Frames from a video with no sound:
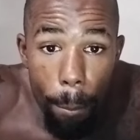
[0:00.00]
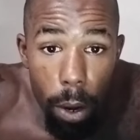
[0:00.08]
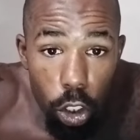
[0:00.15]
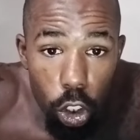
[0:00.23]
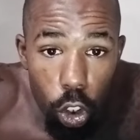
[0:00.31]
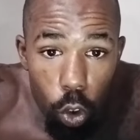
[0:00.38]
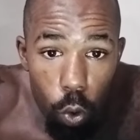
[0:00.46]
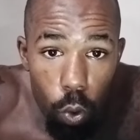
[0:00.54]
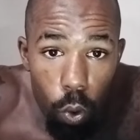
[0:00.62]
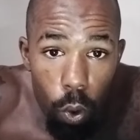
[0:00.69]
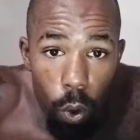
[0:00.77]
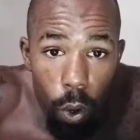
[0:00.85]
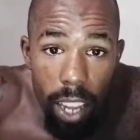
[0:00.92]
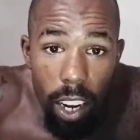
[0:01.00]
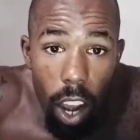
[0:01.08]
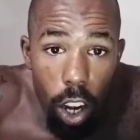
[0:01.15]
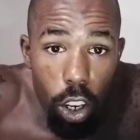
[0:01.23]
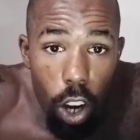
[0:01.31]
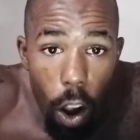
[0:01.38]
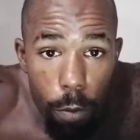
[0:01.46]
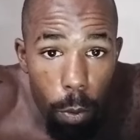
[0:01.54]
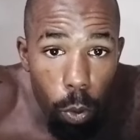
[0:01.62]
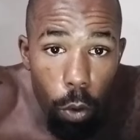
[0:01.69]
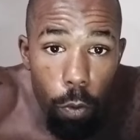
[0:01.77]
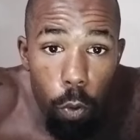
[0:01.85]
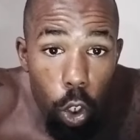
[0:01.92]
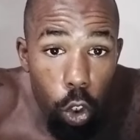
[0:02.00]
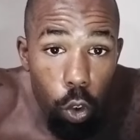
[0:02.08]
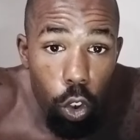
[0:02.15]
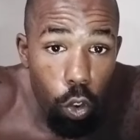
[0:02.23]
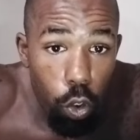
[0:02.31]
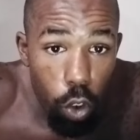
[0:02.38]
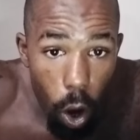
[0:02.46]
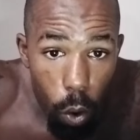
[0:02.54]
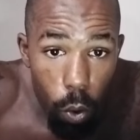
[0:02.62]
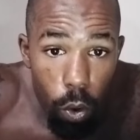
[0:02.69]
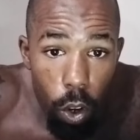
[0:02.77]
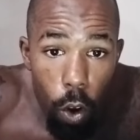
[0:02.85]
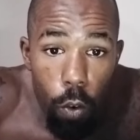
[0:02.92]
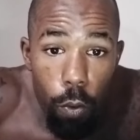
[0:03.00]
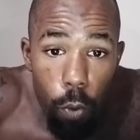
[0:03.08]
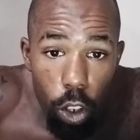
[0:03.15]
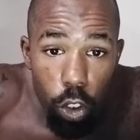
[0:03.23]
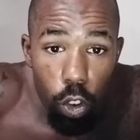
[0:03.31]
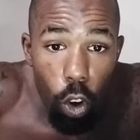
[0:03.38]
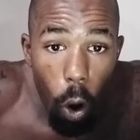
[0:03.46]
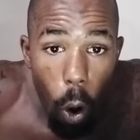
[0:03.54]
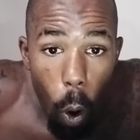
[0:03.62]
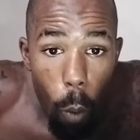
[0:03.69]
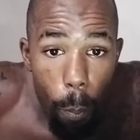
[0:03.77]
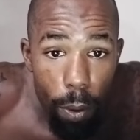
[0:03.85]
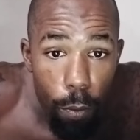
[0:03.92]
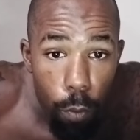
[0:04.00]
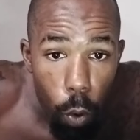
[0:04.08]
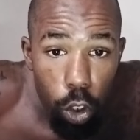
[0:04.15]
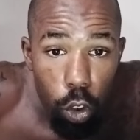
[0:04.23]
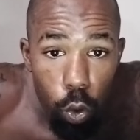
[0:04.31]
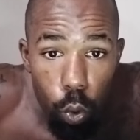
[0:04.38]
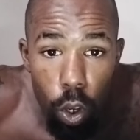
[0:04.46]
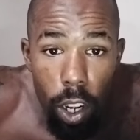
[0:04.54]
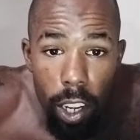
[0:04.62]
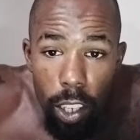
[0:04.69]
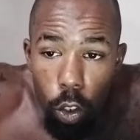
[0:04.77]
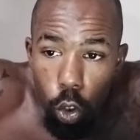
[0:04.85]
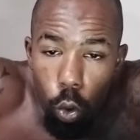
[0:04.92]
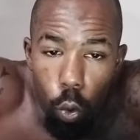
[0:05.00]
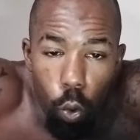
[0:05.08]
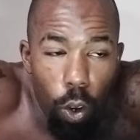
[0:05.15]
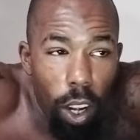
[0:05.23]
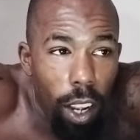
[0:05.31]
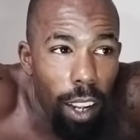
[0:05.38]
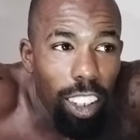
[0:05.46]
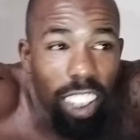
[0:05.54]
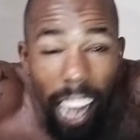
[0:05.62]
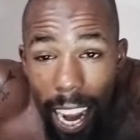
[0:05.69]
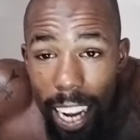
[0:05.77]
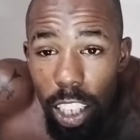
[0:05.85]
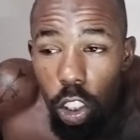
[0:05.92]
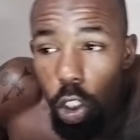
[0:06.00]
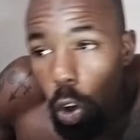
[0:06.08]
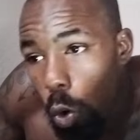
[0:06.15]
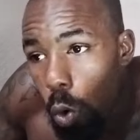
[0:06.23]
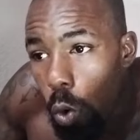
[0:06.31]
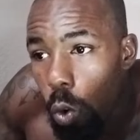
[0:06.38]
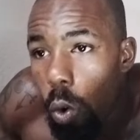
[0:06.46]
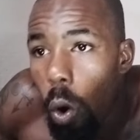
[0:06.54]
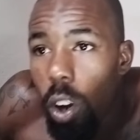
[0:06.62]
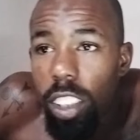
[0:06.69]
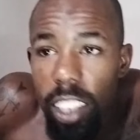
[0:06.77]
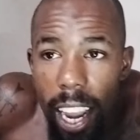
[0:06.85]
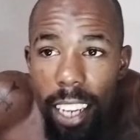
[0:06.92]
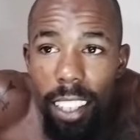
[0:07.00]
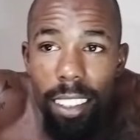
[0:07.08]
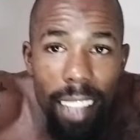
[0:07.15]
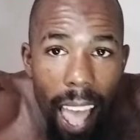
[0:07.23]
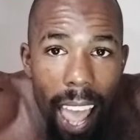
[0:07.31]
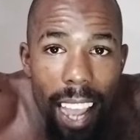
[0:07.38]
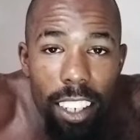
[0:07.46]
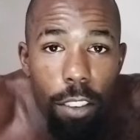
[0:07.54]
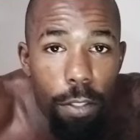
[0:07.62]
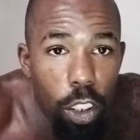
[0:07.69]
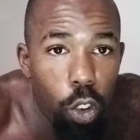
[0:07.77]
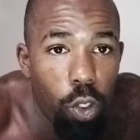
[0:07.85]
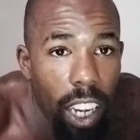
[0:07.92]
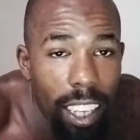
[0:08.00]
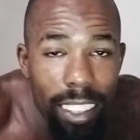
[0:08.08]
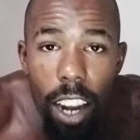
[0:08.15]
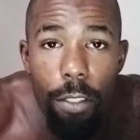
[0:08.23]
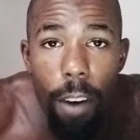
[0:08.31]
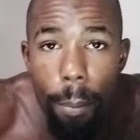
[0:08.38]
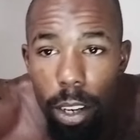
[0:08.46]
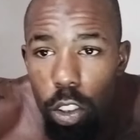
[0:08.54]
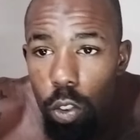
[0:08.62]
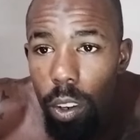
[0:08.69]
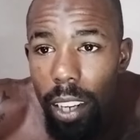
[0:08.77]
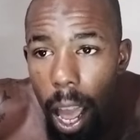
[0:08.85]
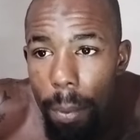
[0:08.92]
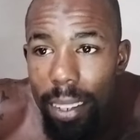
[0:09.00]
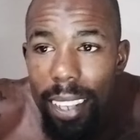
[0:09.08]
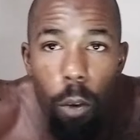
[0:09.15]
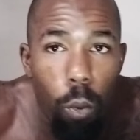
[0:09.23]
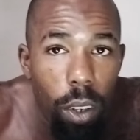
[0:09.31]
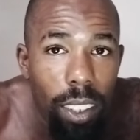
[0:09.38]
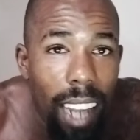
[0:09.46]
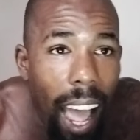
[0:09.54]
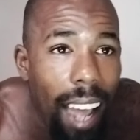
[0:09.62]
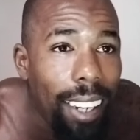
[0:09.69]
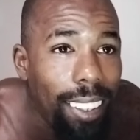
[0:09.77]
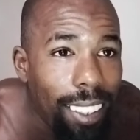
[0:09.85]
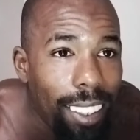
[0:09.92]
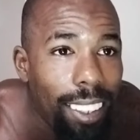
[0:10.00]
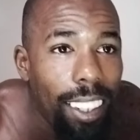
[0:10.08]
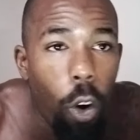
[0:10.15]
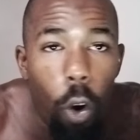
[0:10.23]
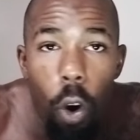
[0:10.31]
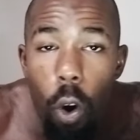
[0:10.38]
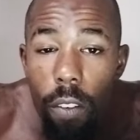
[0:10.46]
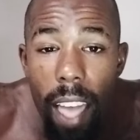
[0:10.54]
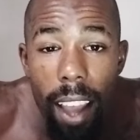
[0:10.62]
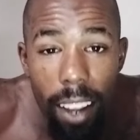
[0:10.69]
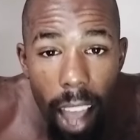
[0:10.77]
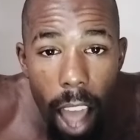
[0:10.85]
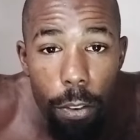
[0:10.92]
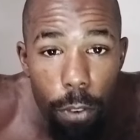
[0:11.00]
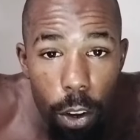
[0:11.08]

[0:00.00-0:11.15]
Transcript: put you in an uncomfortable, to force you to grow, force you to open, force you to change who, or change that individual, change that vibrational alignment that was not assisting or on that God